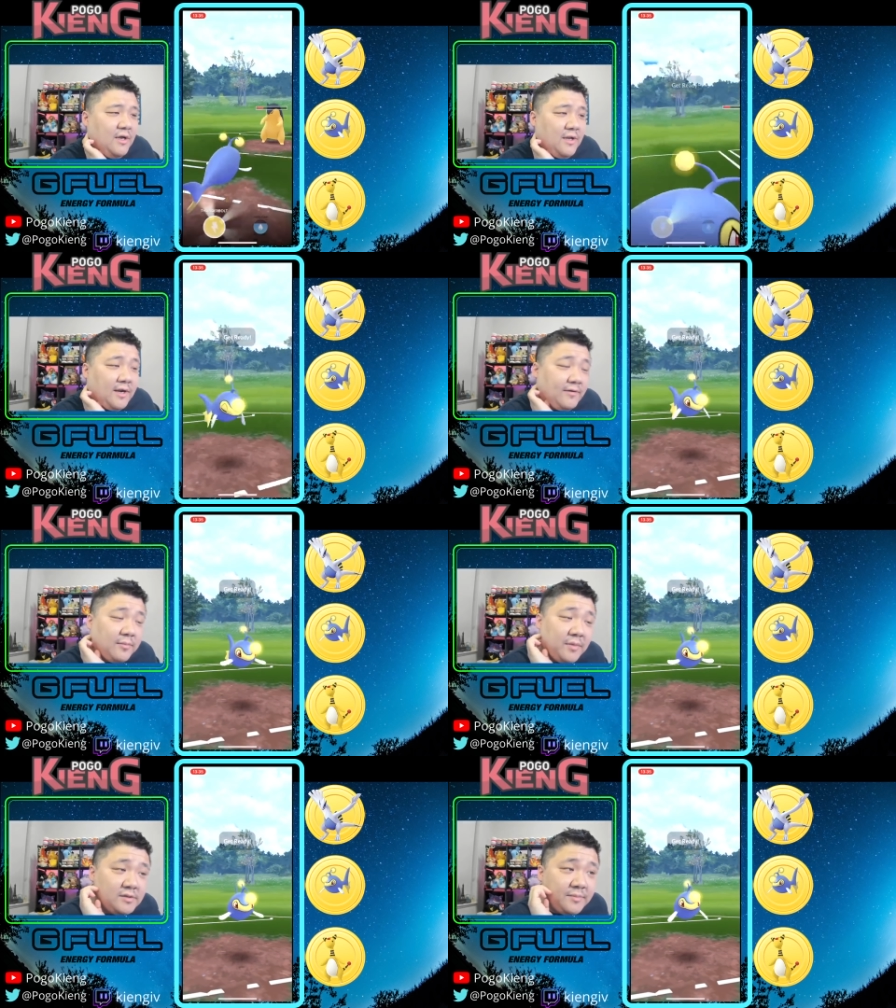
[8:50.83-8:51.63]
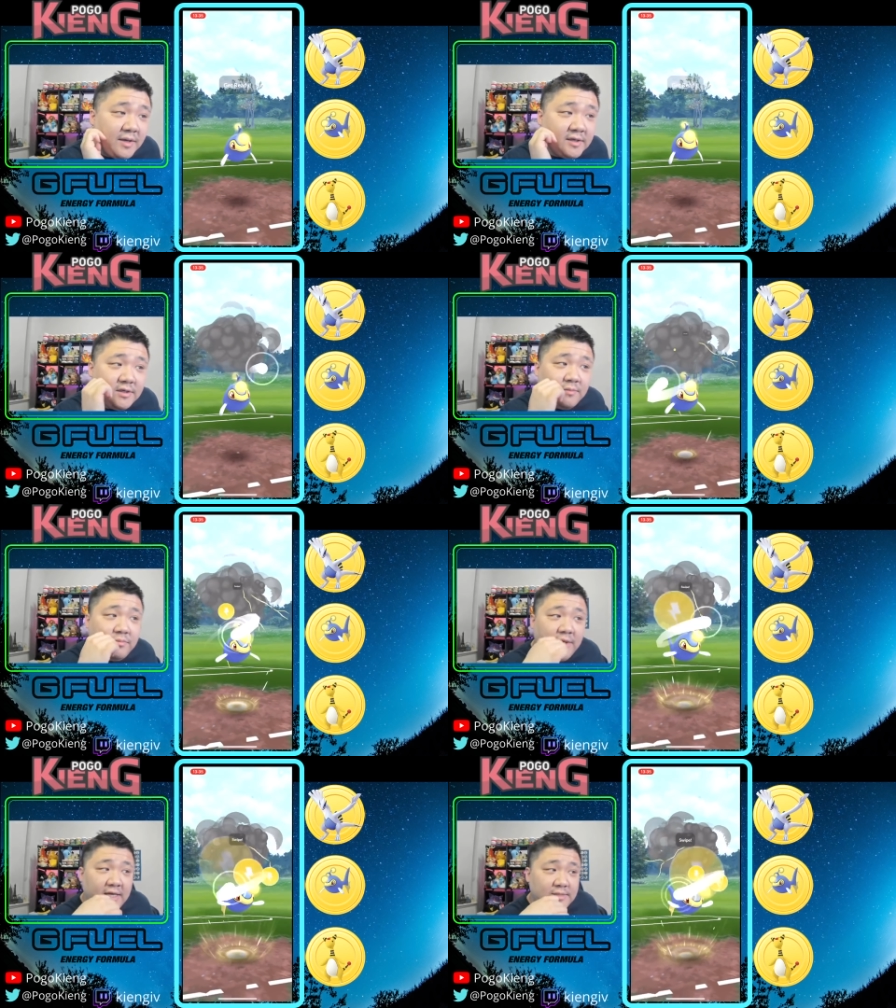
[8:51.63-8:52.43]
Now you're gonna be able to make it to a
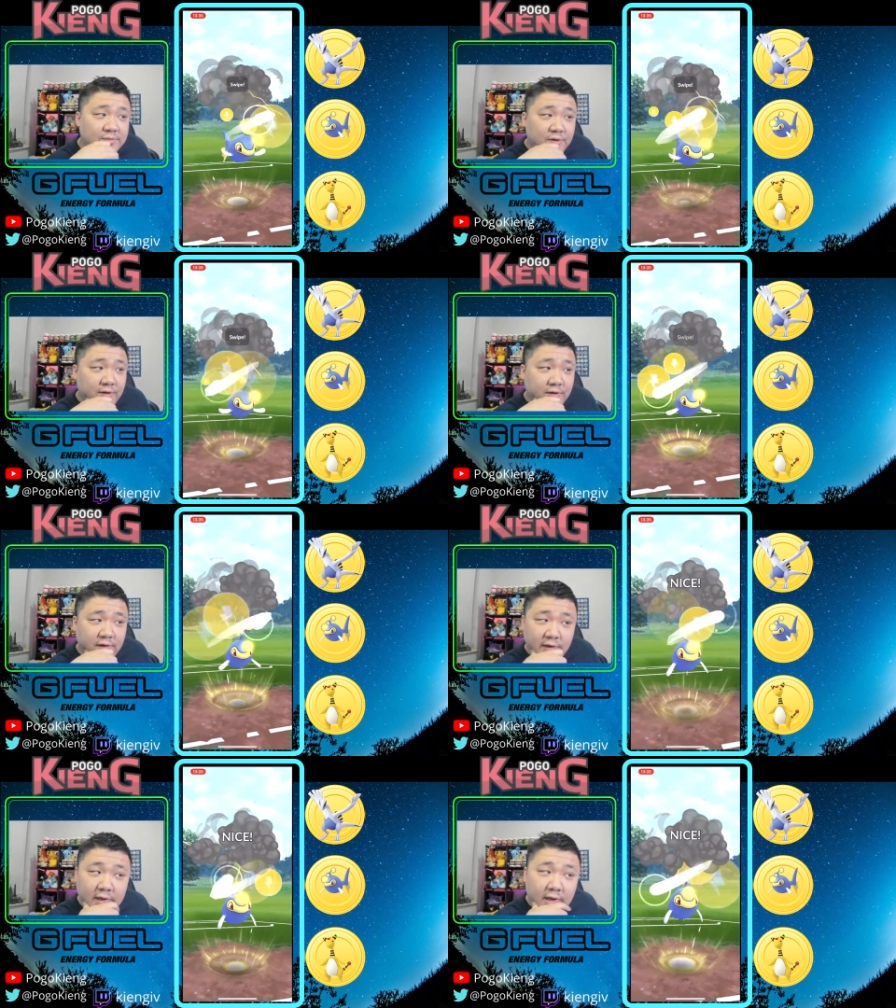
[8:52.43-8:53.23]
blast burn here.